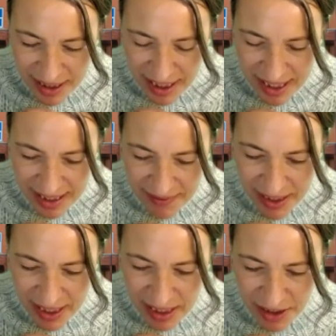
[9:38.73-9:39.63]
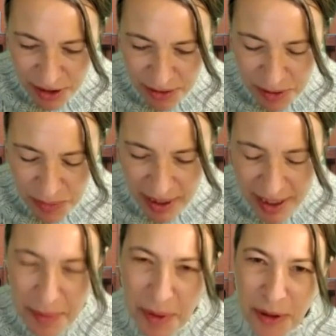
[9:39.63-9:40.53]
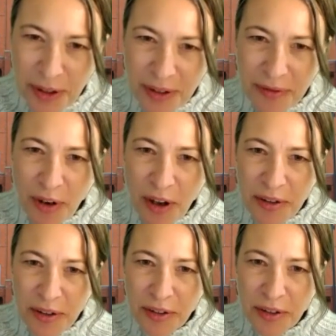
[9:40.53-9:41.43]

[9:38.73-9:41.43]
as I listen to you speaking about your father and